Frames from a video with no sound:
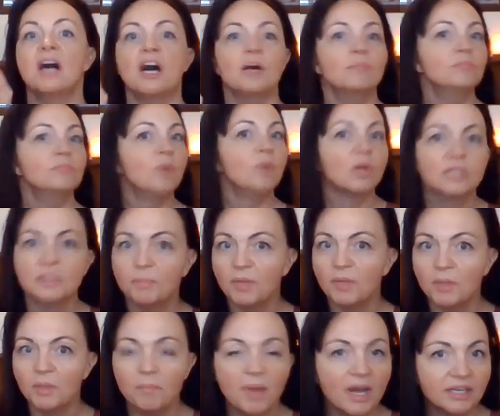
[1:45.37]
um,
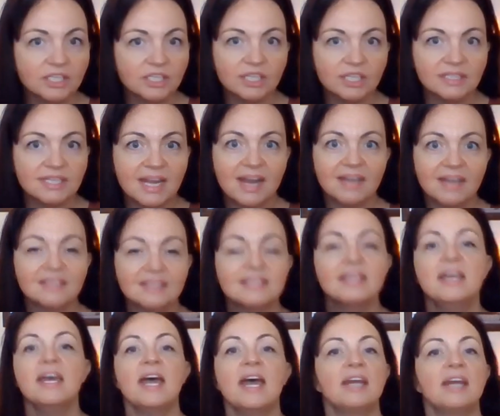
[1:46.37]
multiple punch attacks,
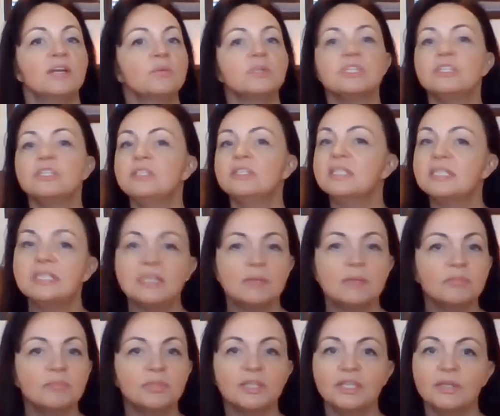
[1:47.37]
and it was
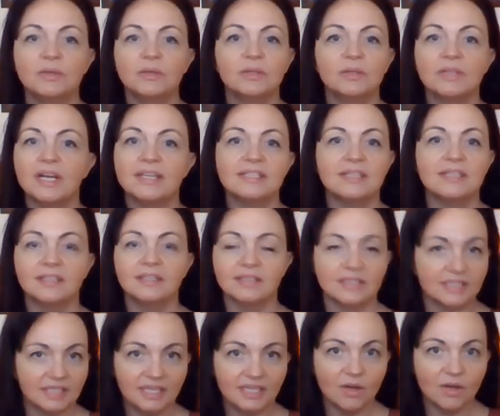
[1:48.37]
simply utilizing
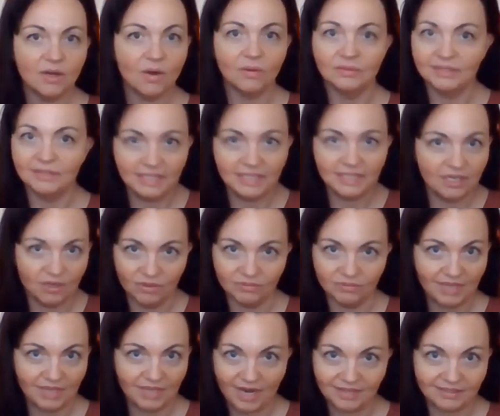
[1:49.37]
this Kihon
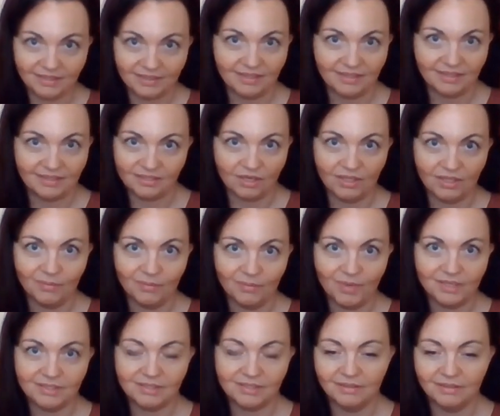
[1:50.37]
Nihon Kata. That's all it
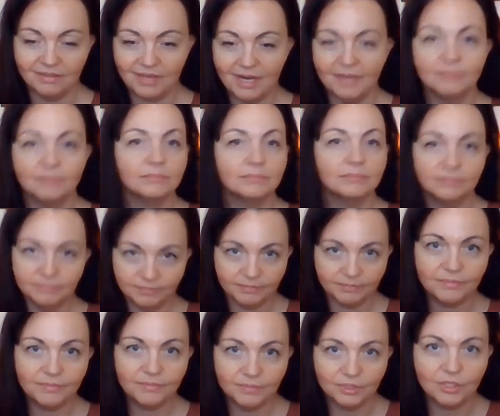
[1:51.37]
was. Okay,
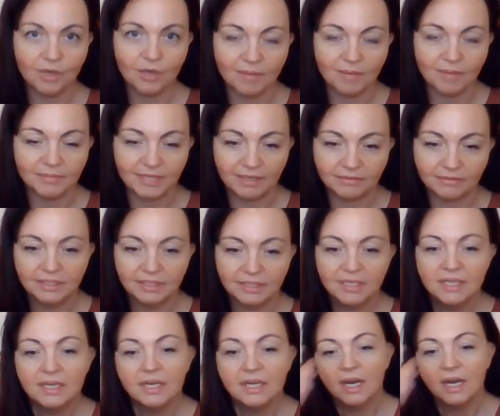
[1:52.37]
calm down.
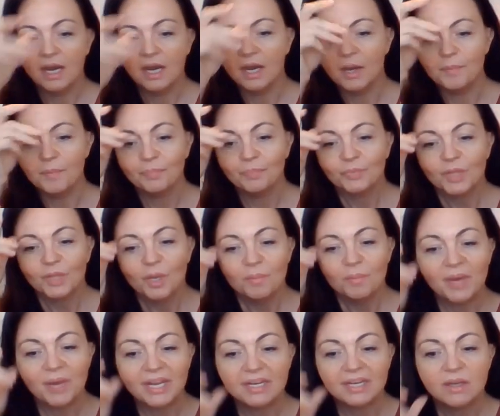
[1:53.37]
Um,
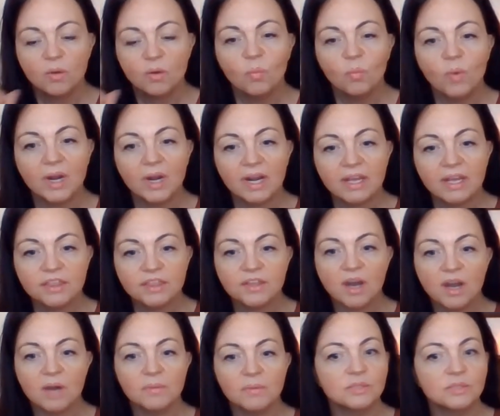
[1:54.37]
but what I
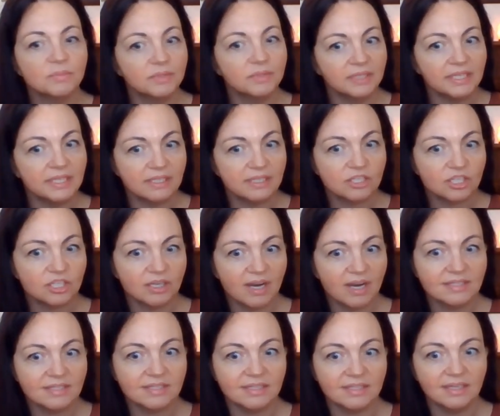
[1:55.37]
thought was really
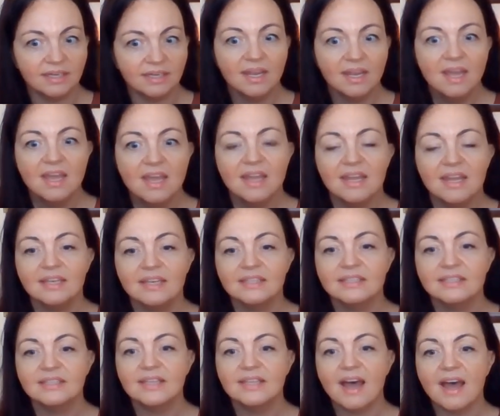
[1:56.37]
interesting
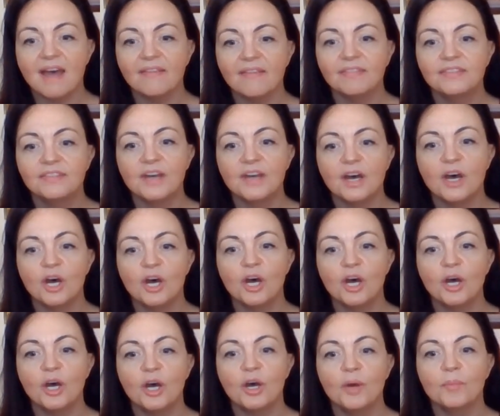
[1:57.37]
is that
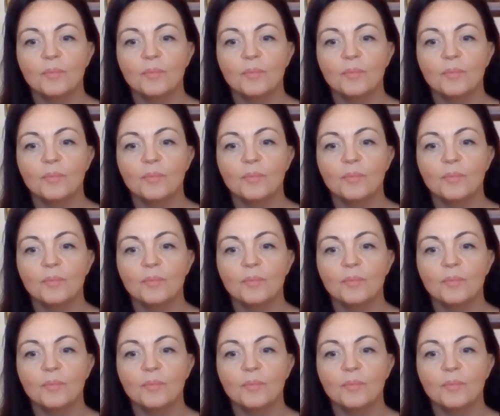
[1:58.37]
the